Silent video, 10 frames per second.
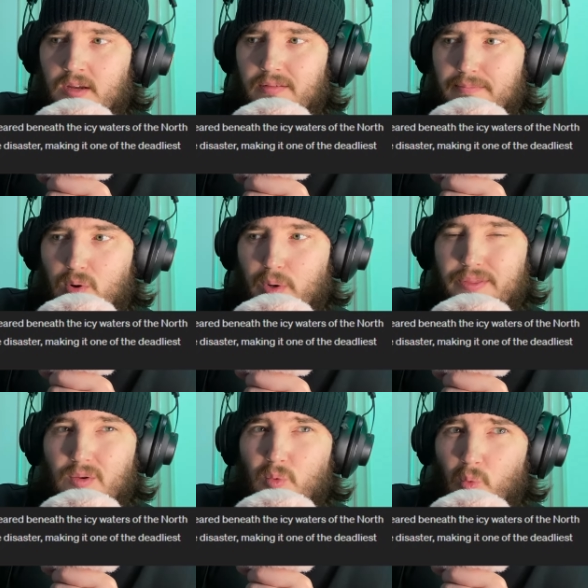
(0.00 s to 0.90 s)
More
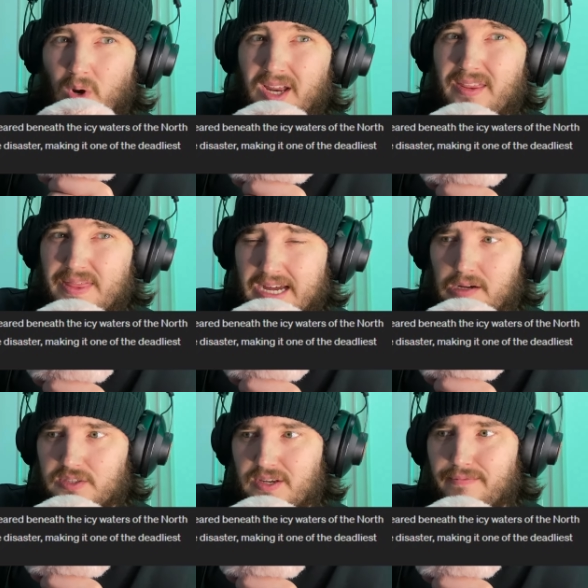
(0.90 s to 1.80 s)
than
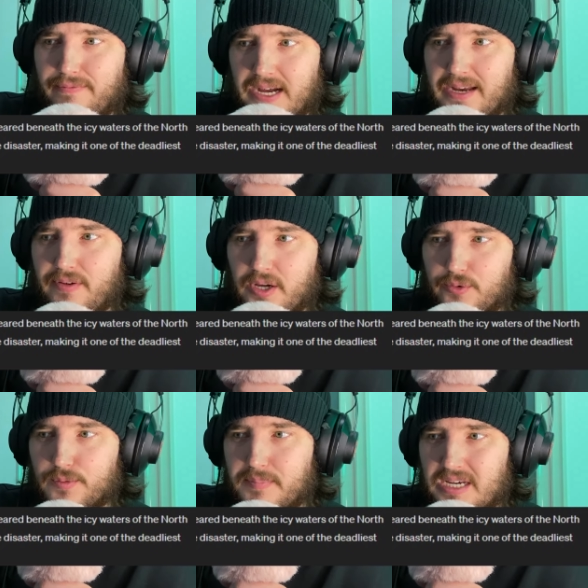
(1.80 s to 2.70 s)

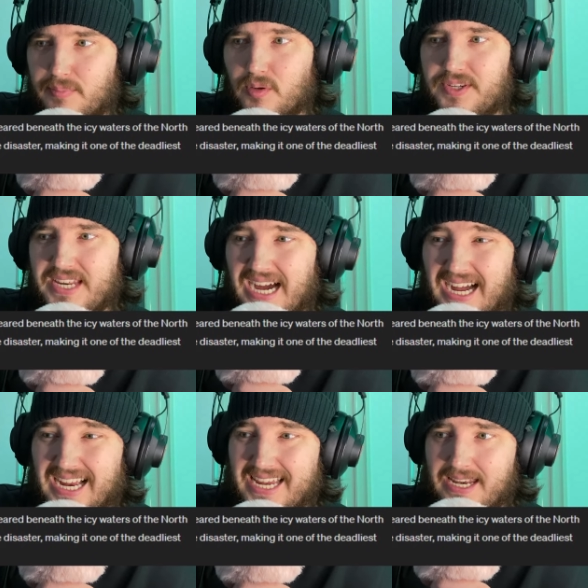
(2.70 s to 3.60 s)
1,500 people
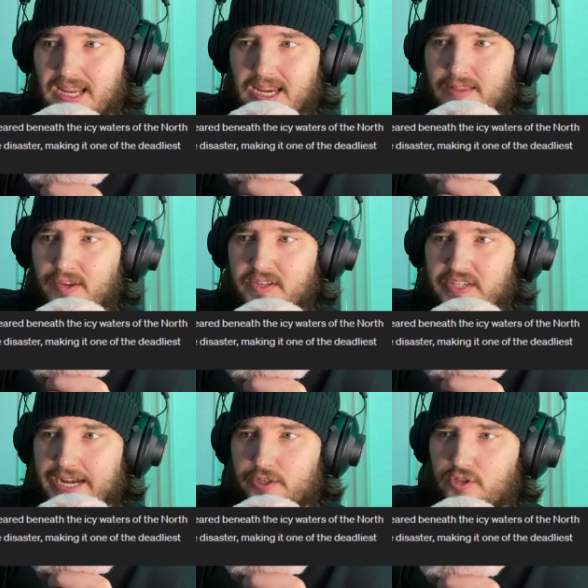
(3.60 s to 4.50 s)
died in the
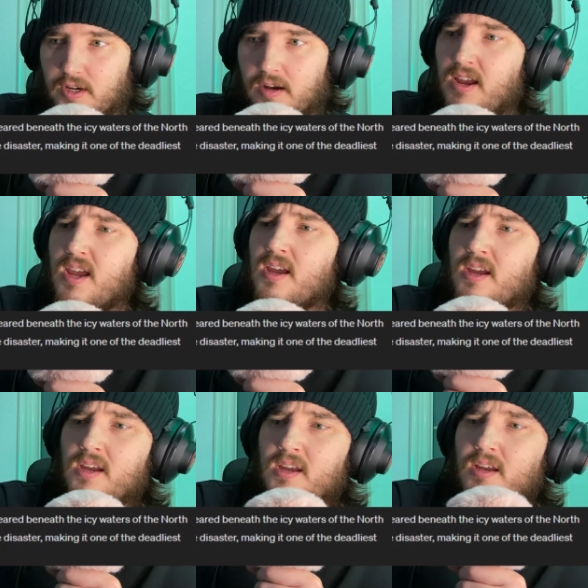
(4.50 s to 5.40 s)
disaster,
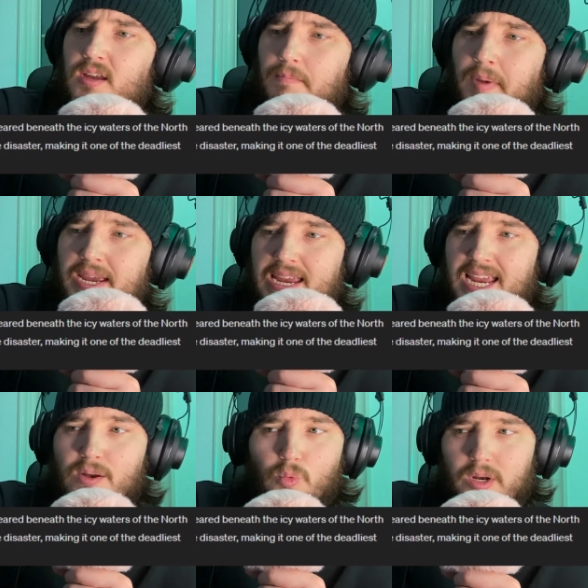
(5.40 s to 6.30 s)
making
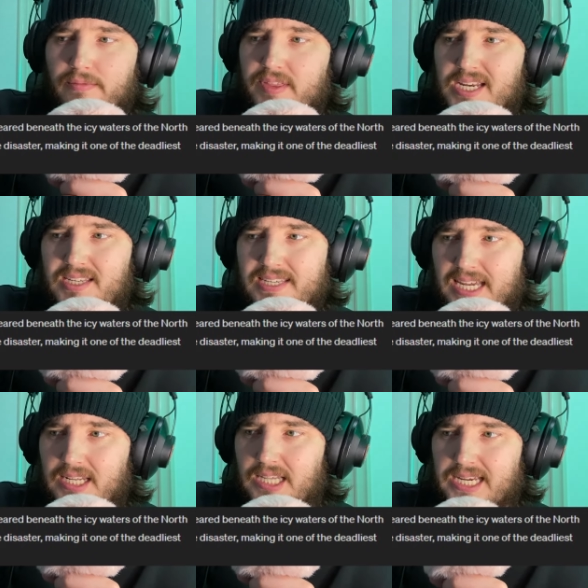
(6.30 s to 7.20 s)
it one of the
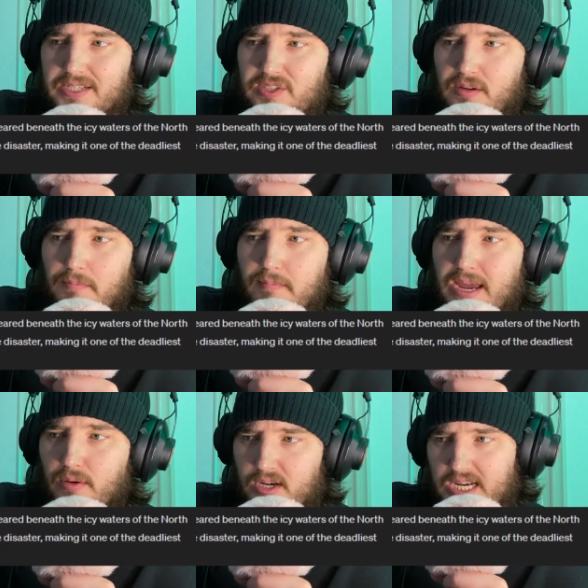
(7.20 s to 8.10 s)
deadliest
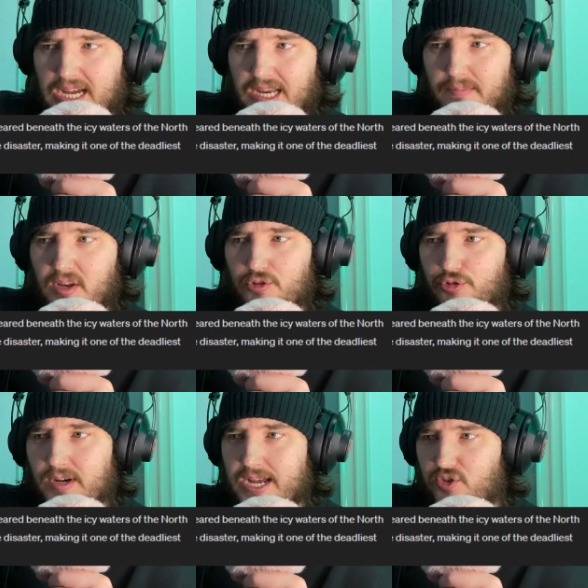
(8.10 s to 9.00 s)
maritime
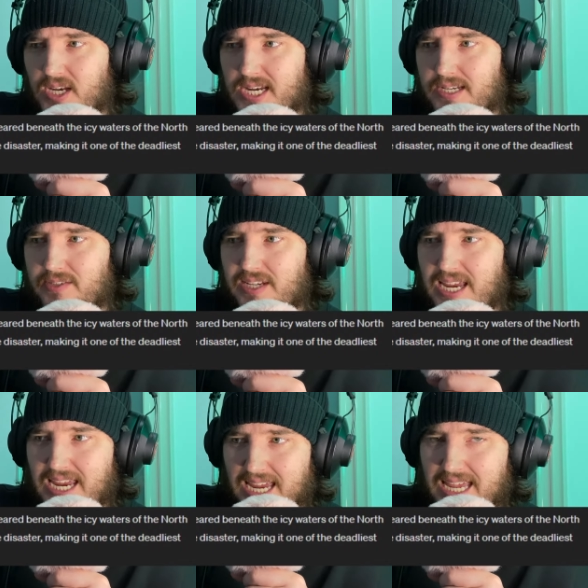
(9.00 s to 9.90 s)
tragedies
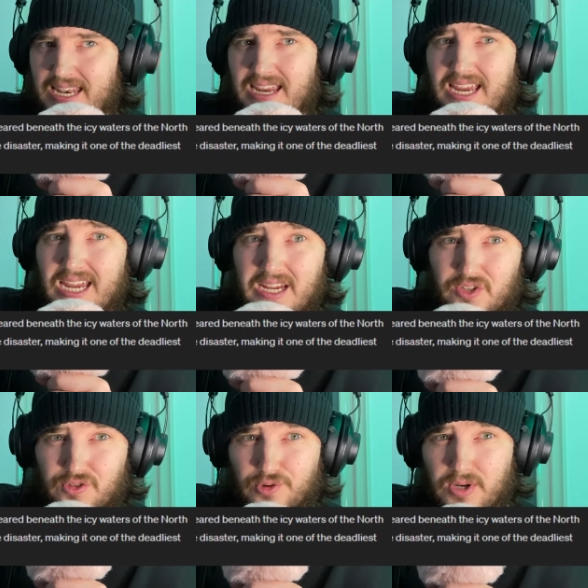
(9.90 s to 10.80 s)
in
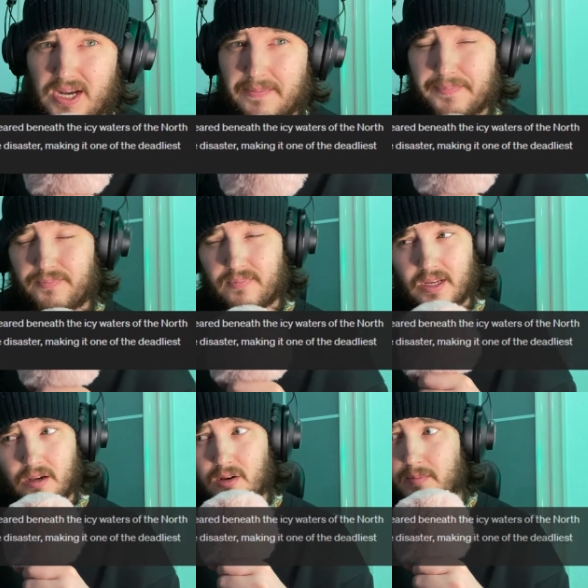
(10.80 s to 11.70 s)
history.
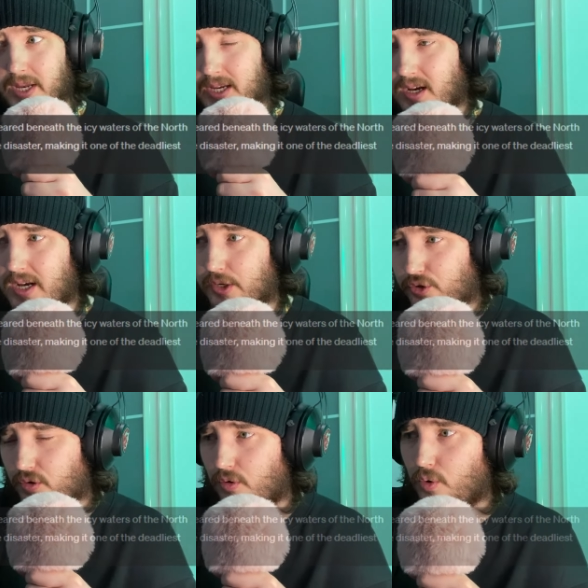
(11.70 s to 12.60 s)
Oh my
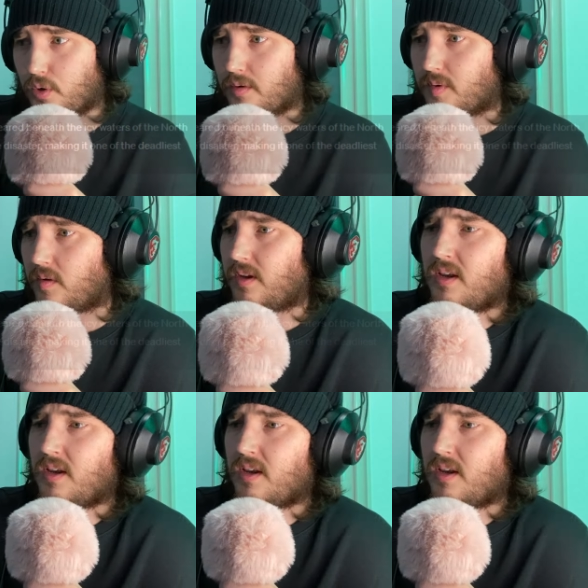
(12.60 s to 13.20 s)
gosh, horrible.